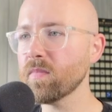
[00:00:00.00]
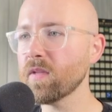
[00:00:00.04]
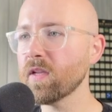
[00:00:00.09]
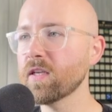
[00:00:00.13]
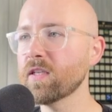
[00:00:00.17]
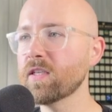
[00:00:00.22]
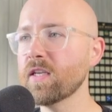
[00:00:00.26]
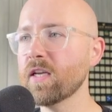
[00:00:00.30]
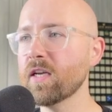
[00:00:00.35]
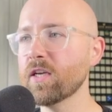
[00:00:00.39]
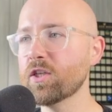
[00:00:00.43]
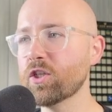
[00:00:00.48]

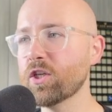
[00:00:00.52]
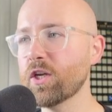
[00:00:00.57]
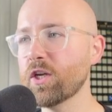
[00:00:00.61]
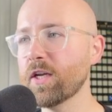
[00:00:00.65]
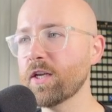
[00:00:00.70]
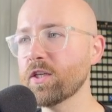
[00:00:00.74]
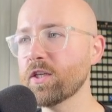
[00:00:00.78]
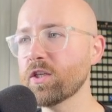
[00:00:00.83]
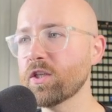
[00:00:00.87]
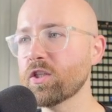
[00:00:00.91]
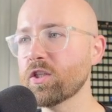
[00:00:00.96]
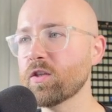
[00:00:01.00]
See, this
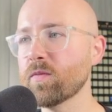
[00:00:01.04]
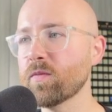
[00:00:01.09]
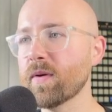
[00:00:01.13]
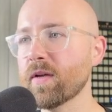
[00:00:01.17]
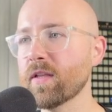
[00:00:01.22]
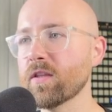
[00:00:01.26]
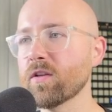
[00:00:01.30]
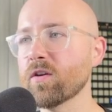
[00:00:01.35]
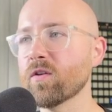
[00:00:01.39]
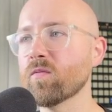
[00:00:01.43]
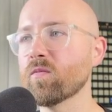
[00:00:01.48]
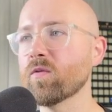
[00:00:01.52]
changes
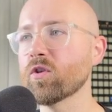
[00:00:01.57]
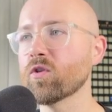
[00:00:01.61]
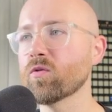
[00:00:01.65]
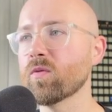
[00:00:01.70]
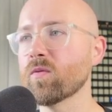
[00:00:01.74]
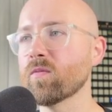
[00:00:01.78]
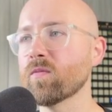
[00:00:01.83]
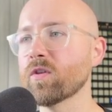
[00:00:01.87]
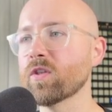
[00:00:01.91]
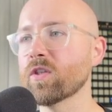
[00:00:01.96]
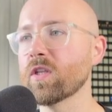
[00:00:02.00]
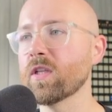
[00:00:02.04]
depending on which one
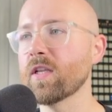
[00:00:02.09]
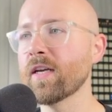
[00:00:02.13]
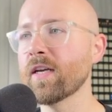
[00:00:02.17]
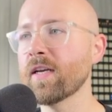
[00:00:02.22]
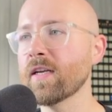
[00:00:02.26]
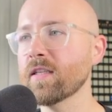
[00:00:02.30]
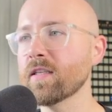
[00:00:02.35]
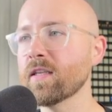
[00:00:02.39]
we select.